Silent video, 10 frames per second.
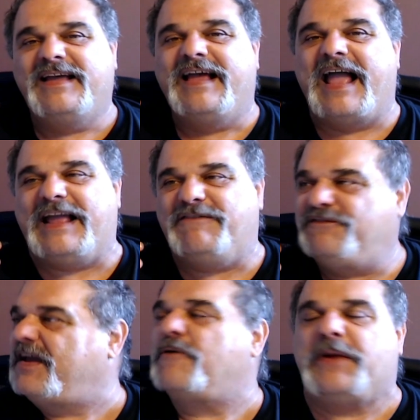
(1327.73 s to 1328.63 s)
A
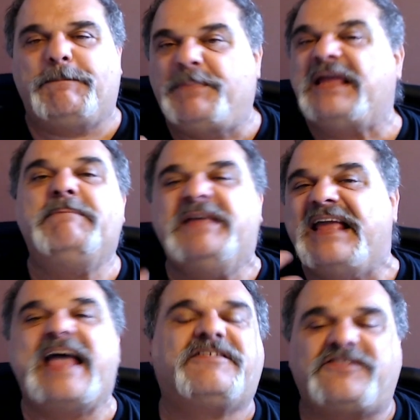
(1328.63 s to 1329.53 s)
very
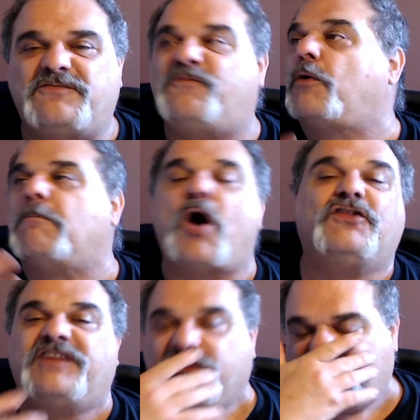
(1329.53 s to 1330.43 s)
PBS,
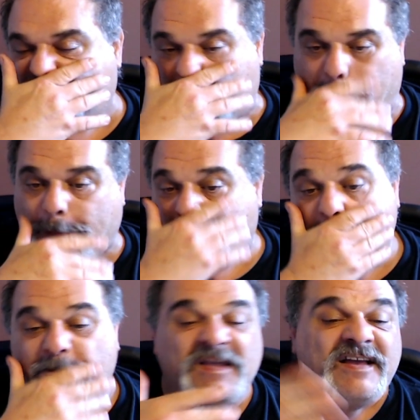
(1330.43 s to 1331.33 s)
Vermontish
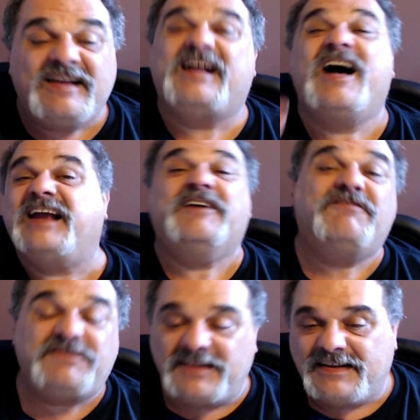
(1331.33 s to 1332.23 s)
kind of